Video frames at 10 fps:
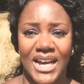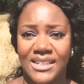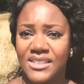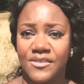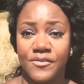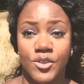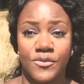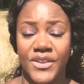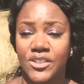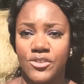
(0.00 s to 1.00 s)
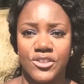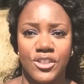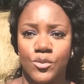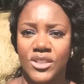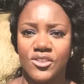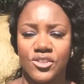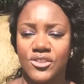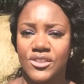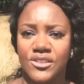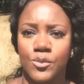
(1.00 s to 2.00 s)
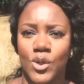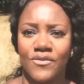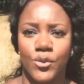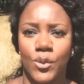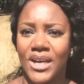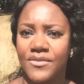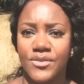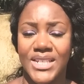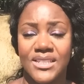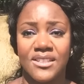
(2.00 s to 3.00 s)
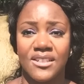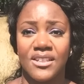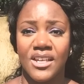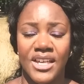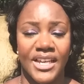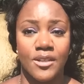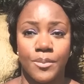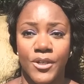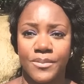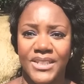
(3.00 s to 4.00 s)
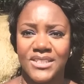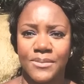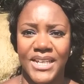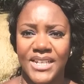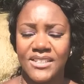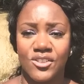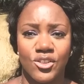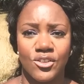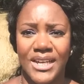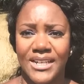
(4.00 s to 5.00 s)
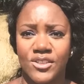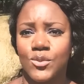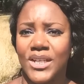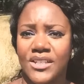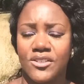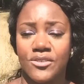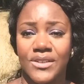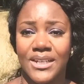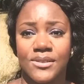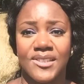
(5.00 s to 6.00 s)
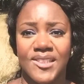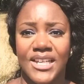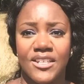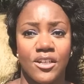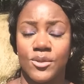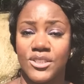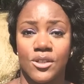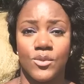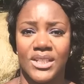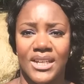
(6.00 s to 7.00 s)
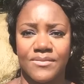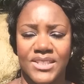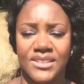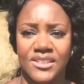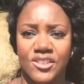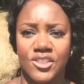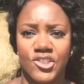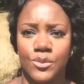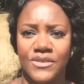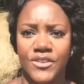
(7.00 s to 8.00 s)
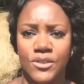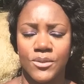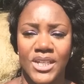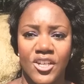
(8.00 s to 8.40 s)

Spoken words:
And if you feel you don't want to talk to someone for whatever reason in a public space or elsewhere, you're allowed to say, "No, I don't want to have this discussion with you."